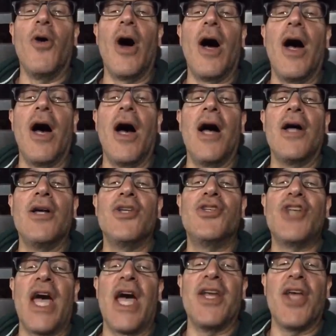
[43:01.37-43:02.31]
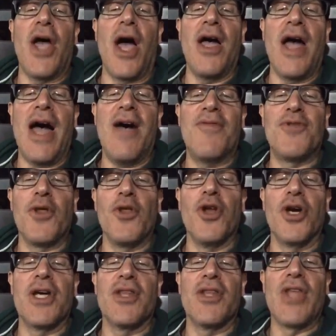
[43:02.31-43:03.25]
uh, Jenny, I have to
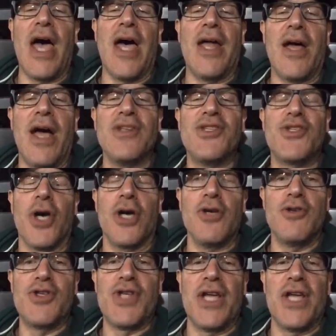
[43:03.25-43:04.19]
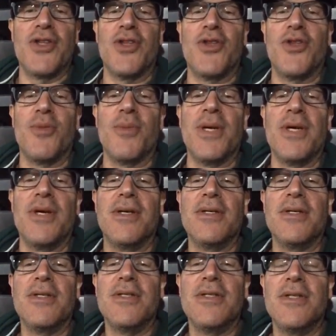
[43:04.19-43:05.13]
look at that. I saw you sent it to me.
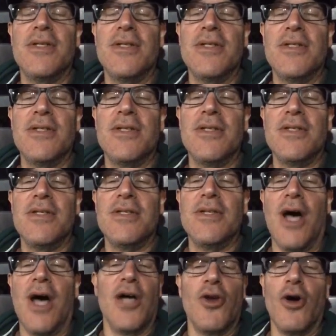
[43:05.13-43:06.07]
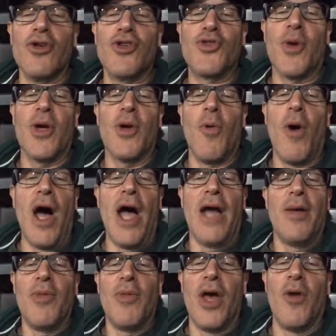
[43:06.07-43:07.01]
I don't drink wine.
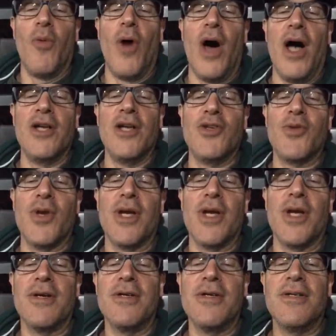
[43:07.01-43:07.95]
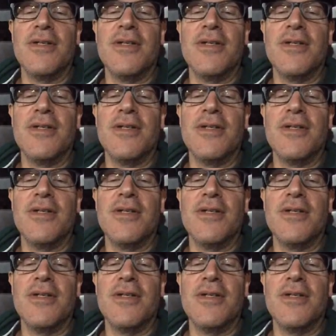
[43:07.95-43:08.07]
I'm not a wine drinker.